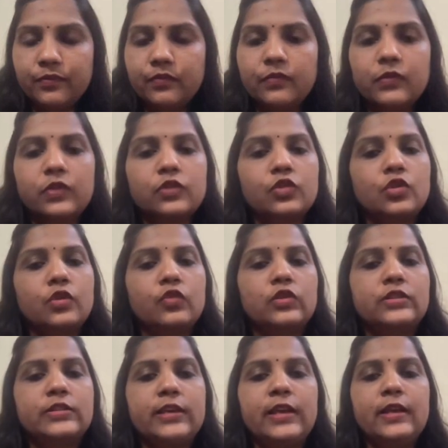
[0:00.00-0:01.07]
So you would
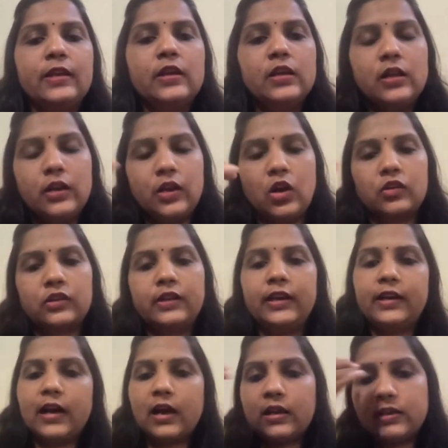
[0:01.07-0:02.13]
see now the
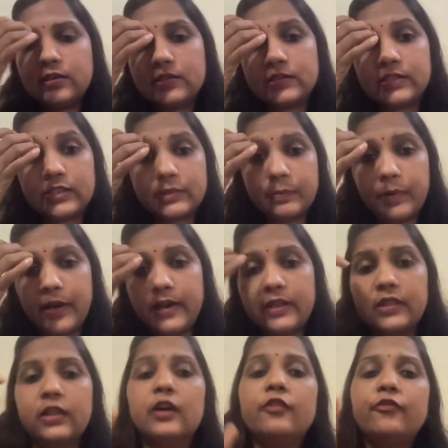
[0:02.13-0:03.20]
data is displayed in
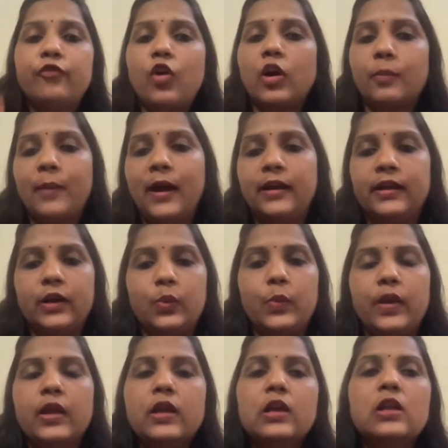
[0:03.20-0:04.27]
the formatted way.
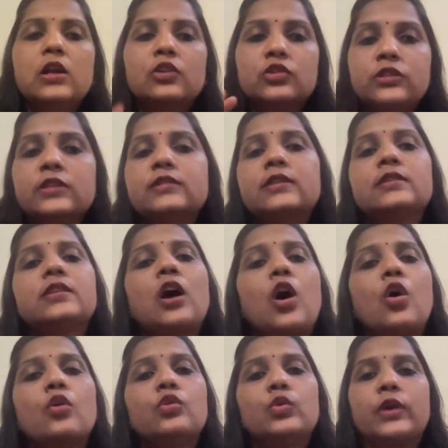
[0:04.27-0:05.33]
So this is how
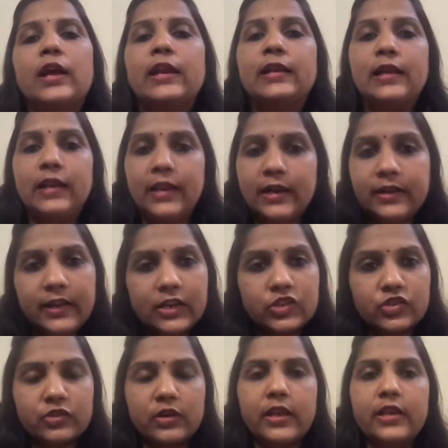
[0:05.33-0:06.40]
you can create
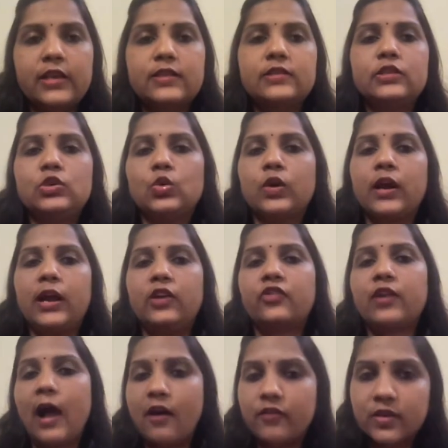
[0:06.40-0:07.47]
dictionaries, you can
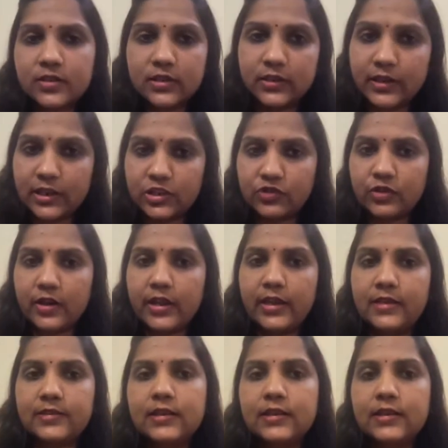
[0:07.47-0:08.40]
traverse in dictionaries,